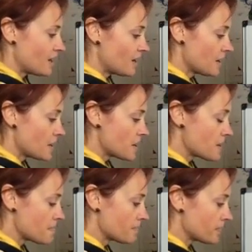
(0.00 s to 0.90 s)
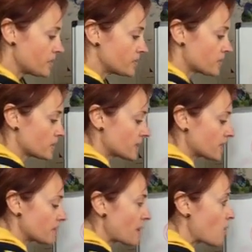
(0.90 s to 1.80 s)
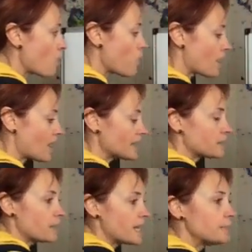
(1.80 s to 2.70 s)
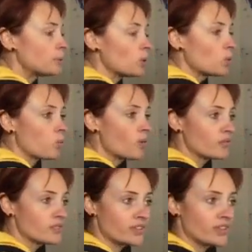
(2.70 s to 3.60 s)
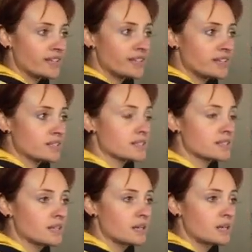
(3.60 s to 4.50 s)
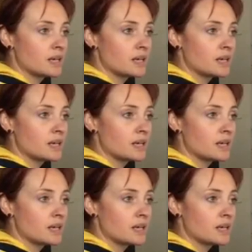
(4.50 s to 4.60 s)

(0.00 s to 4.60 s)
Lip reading: You start to think about, well, what kind of people want these